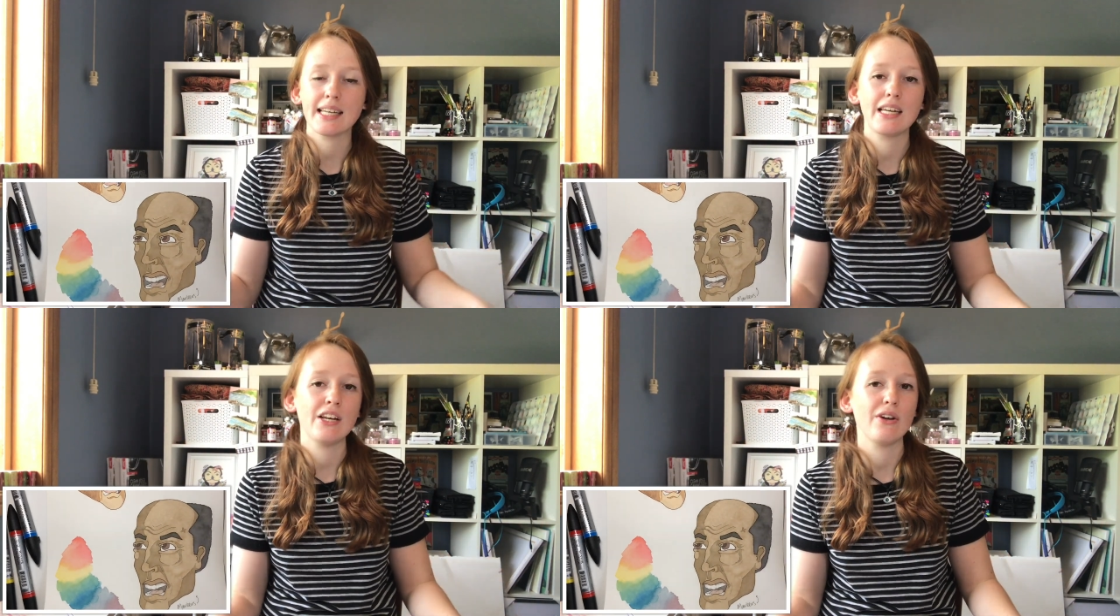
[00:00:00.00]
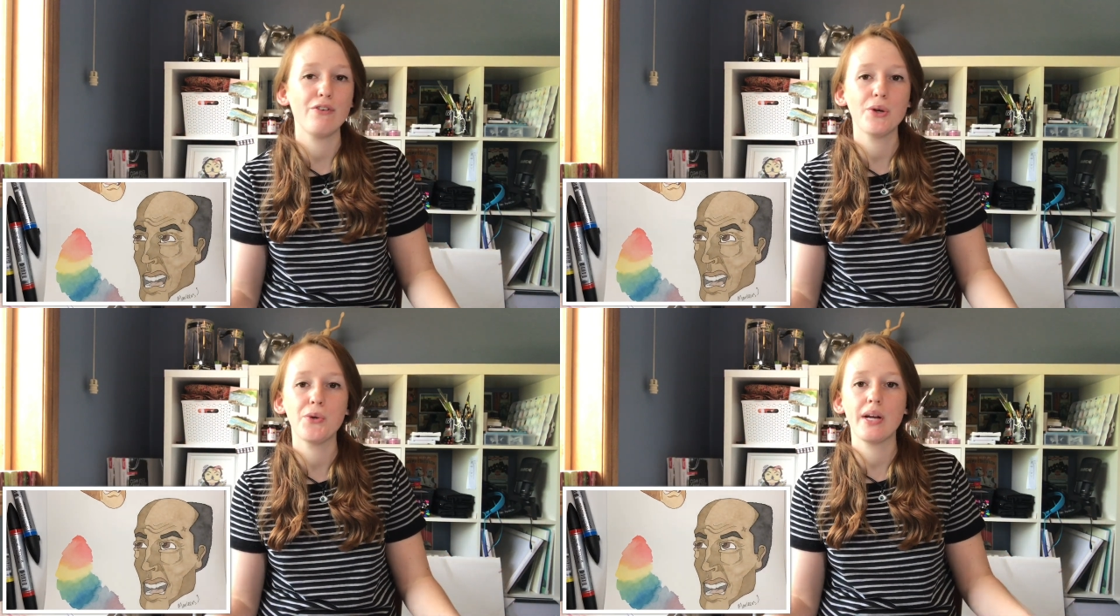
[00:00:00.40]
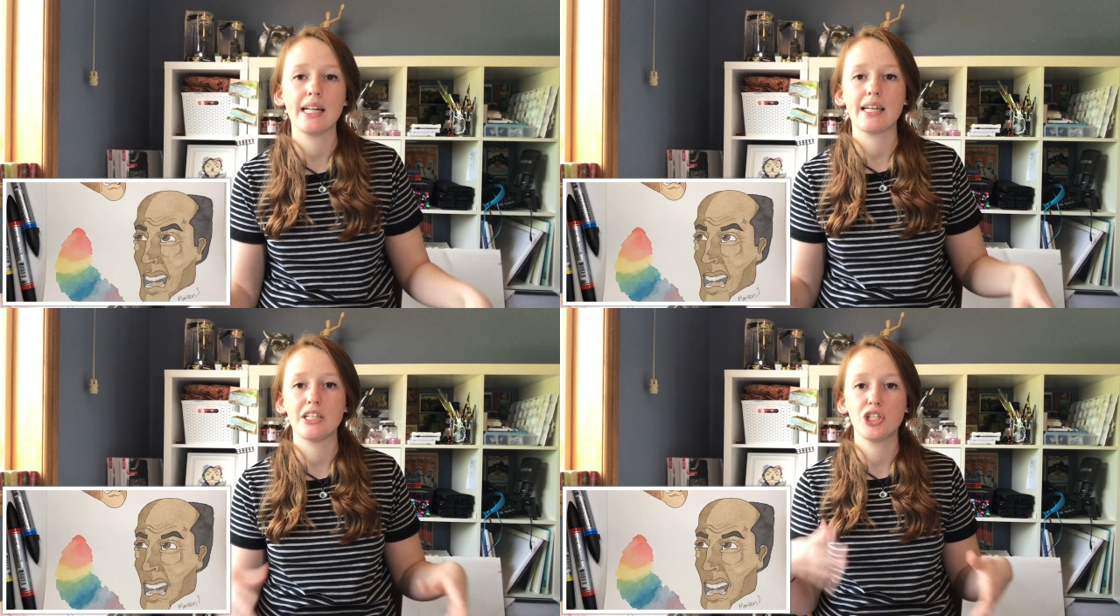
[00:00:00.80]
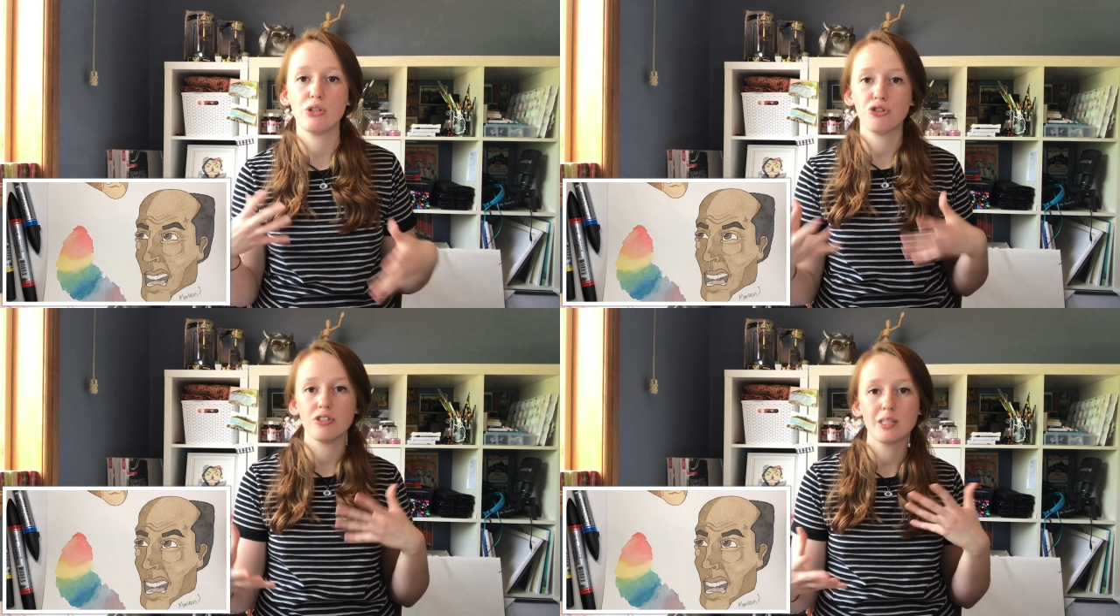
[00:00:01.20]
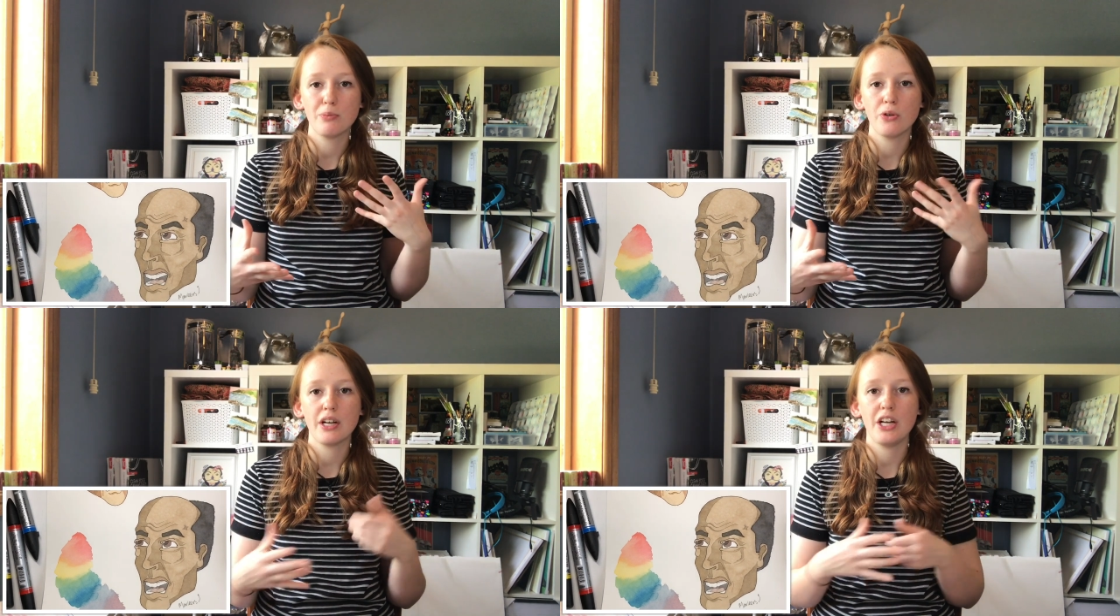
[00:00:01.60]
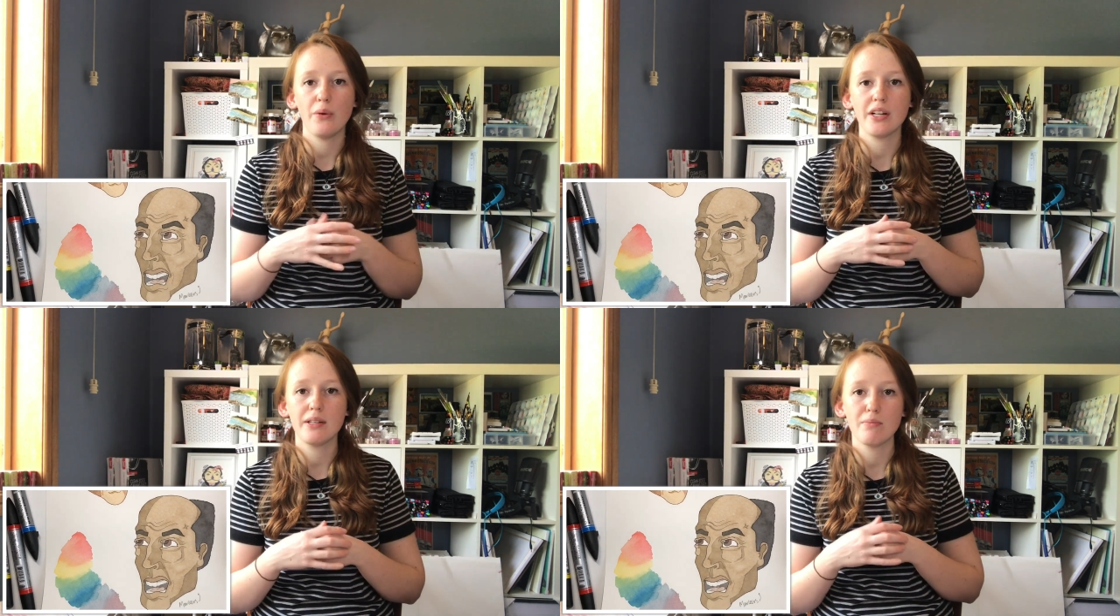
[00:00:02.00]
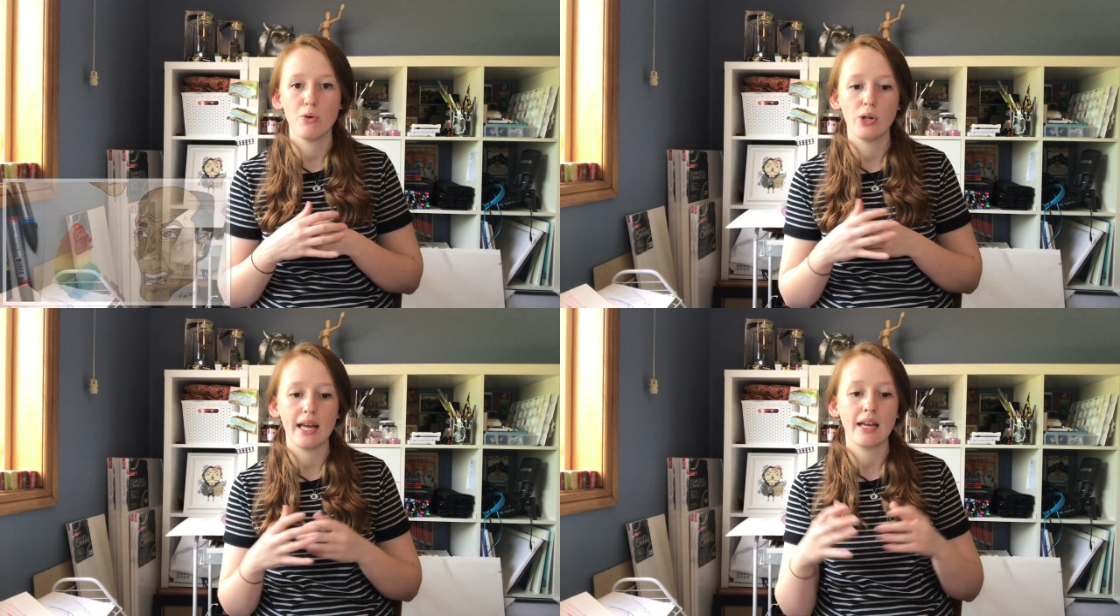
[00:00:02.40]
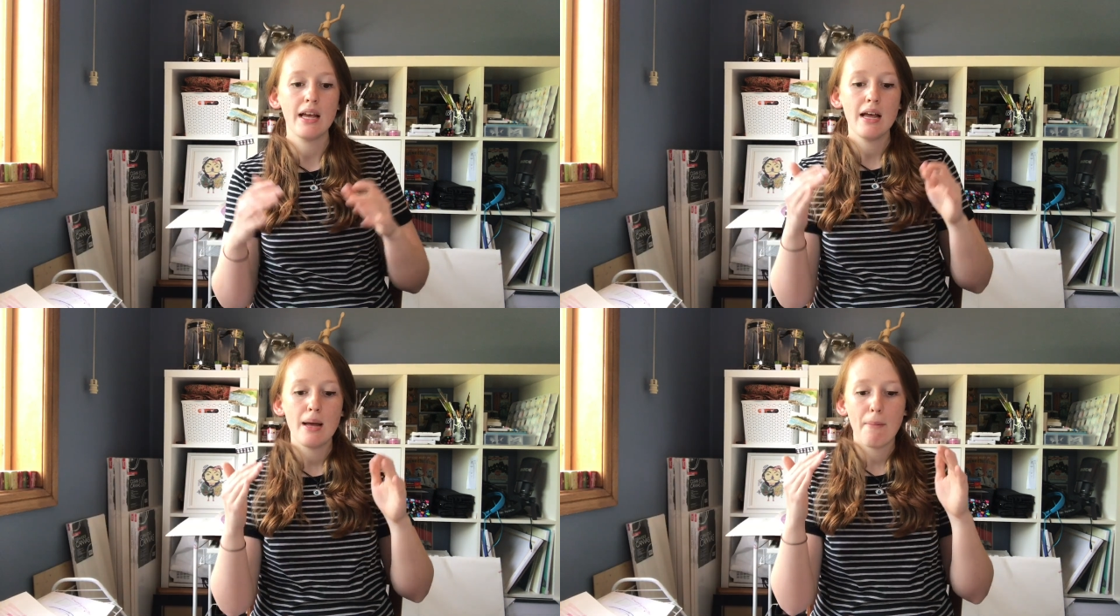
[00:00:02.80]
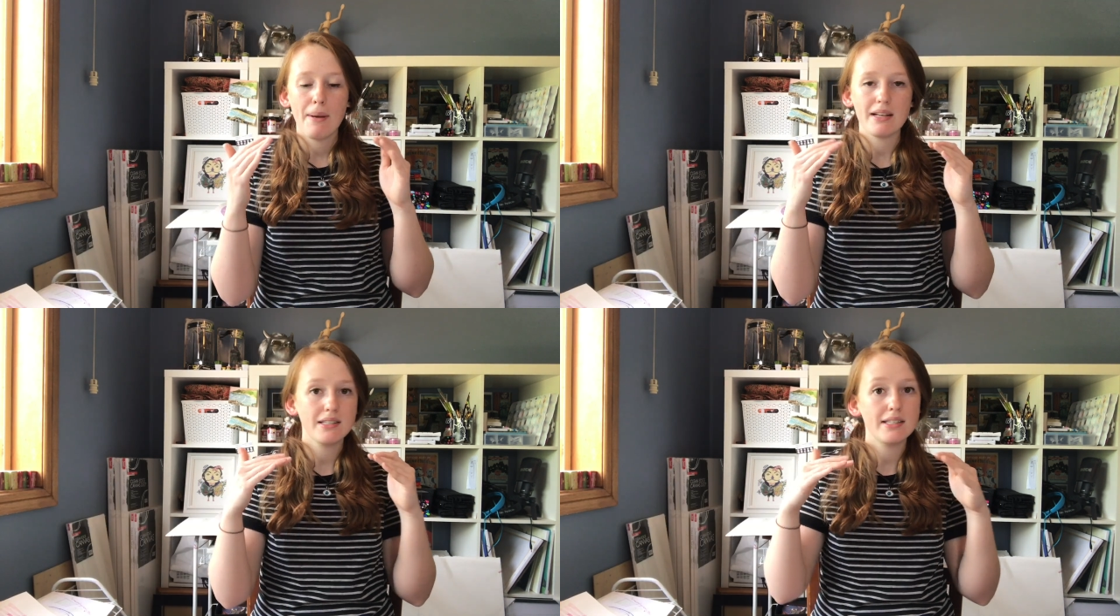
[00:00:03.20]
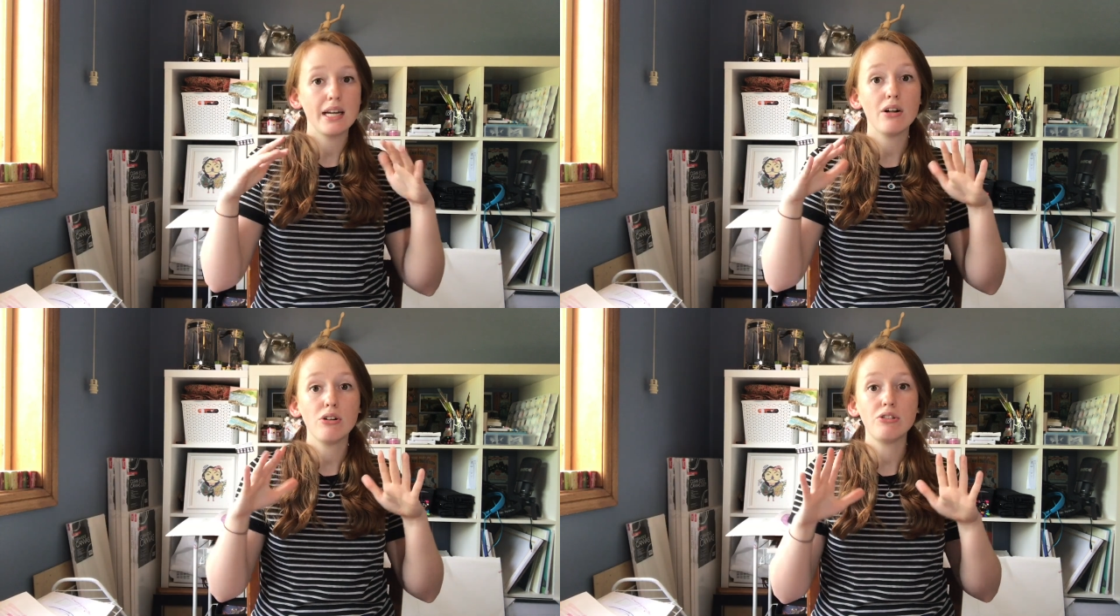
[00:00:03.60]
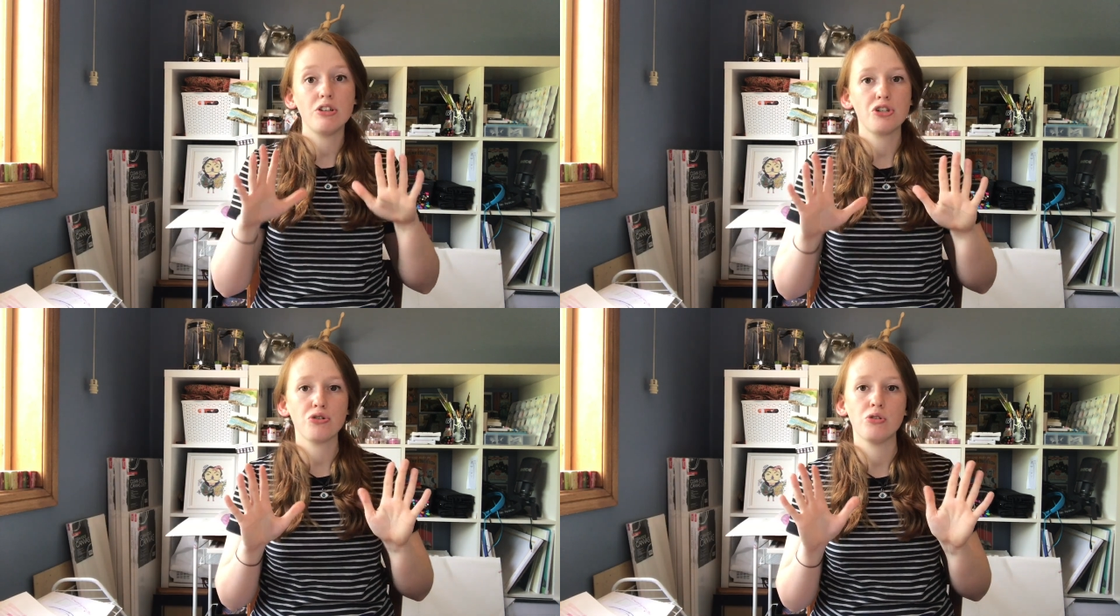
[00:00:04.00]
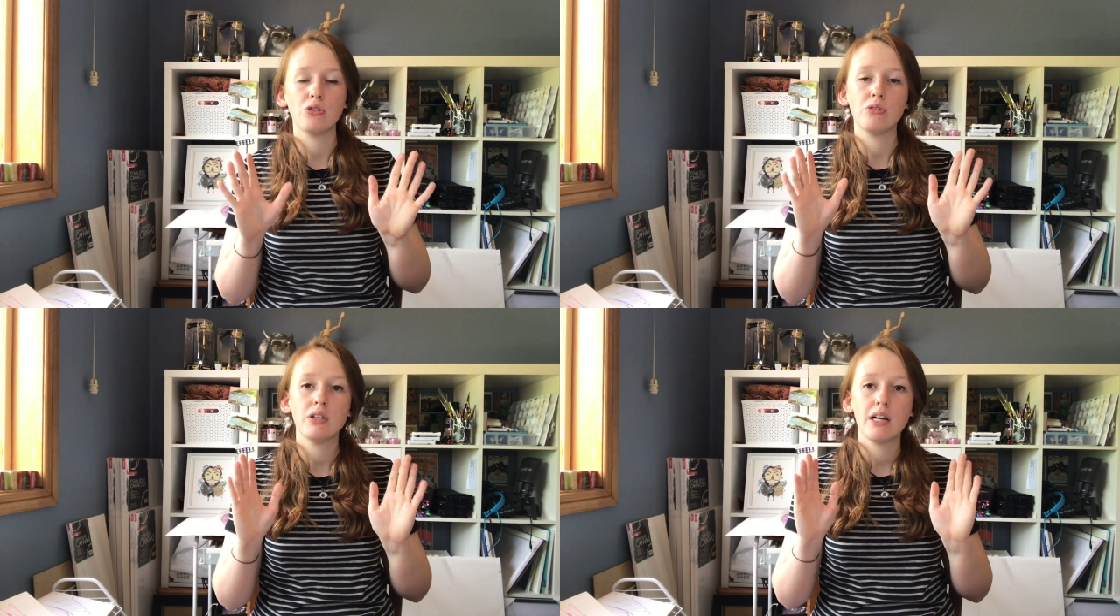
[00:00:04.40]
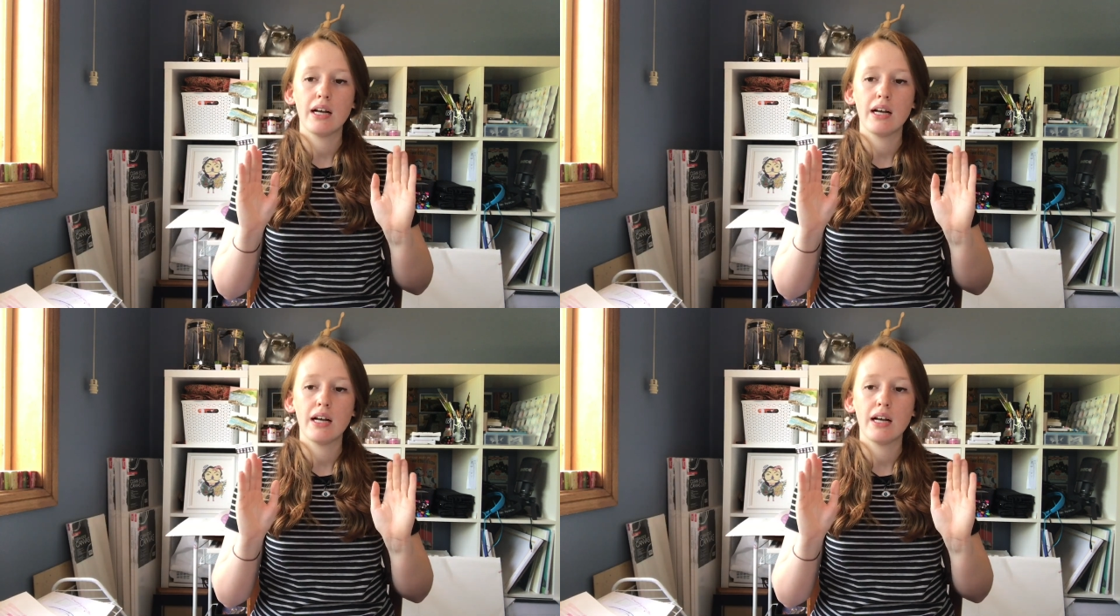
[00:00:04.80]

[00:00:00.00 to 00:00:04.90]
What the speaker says: Like, you know, if you're doing like a children's book and you wanted more like pastel, neutral,